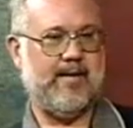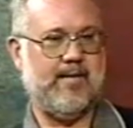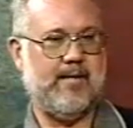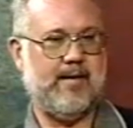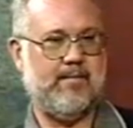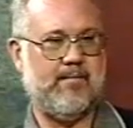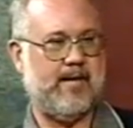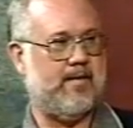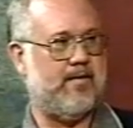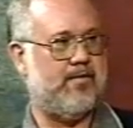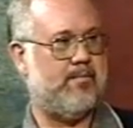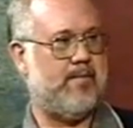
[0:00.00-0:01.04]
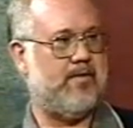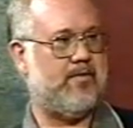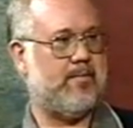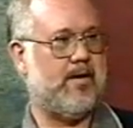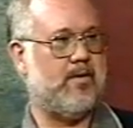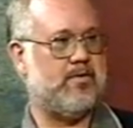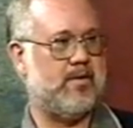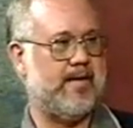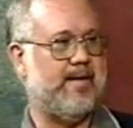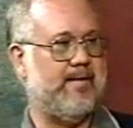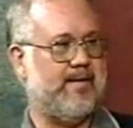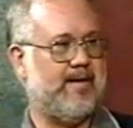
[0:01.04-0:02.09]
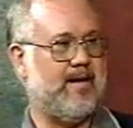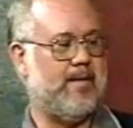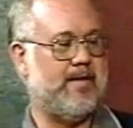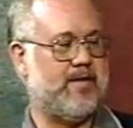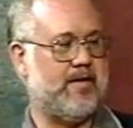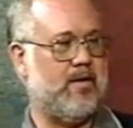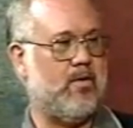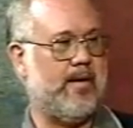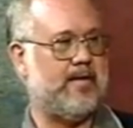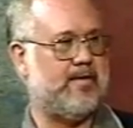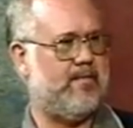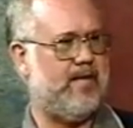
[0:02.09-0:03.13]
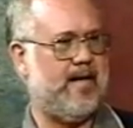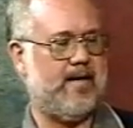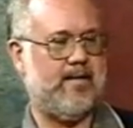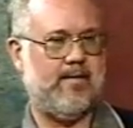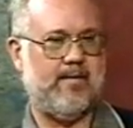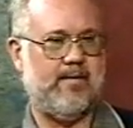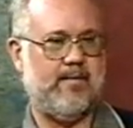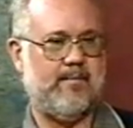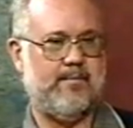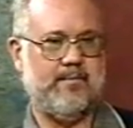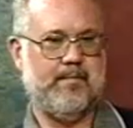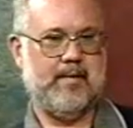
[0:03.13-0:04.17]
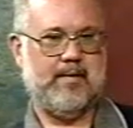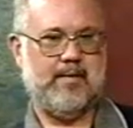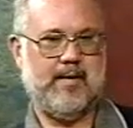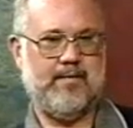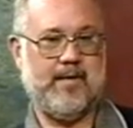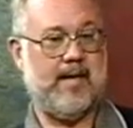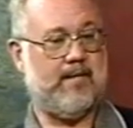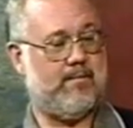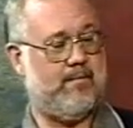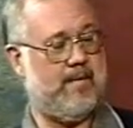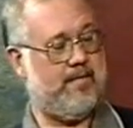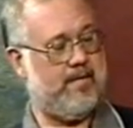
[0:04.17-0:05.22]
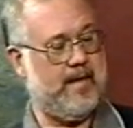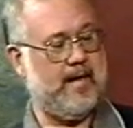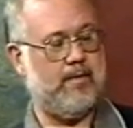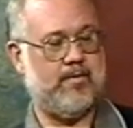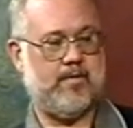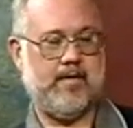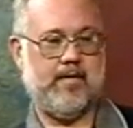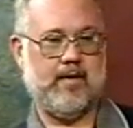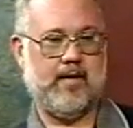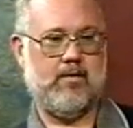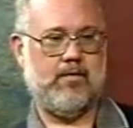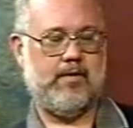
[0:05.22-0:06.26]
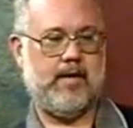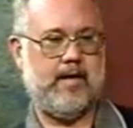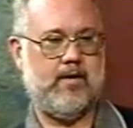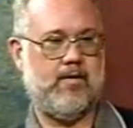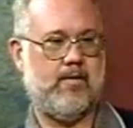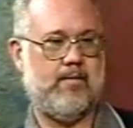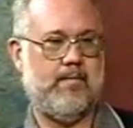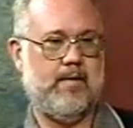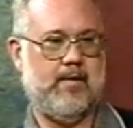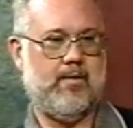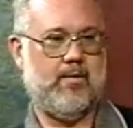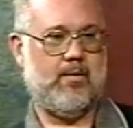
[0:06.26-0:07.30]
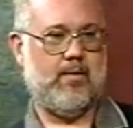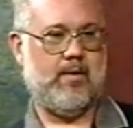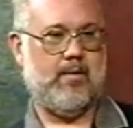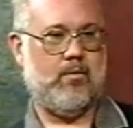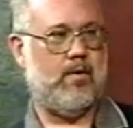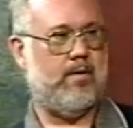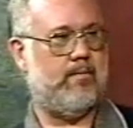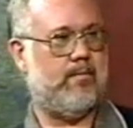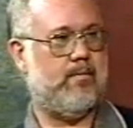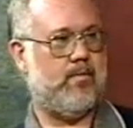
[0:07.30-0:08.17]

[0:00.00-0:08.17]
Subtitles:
And I think there's been some ghostly comings and goings. In fact, I think it was either the Little Theater or one